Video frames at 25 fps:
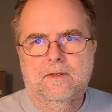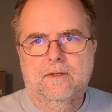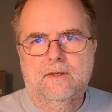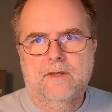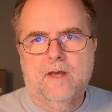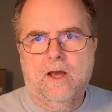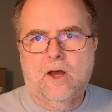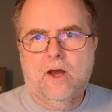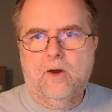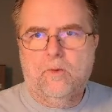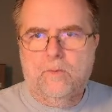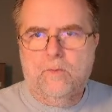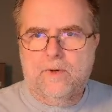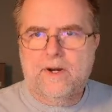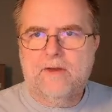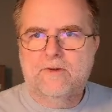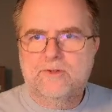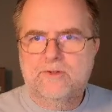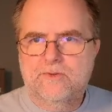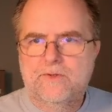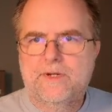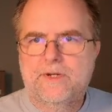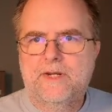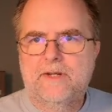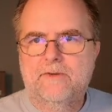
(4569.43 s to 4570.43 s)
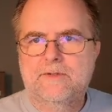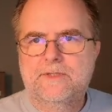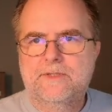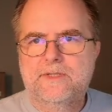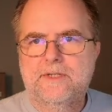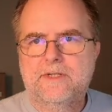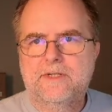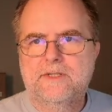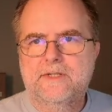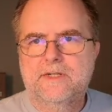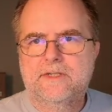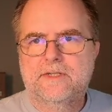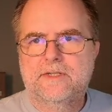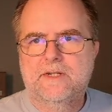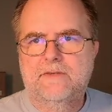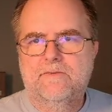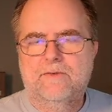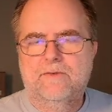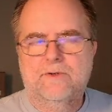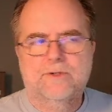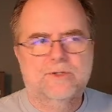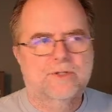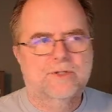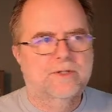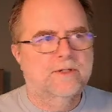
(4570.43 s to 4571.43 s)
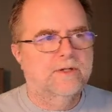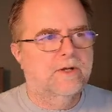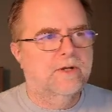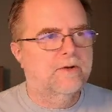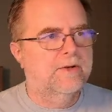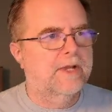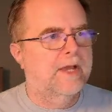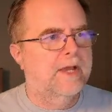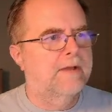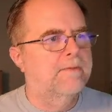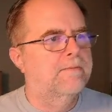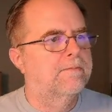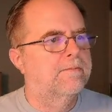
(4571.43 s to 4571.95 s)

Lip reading: Oh, what I was reading was the existing version. Okay.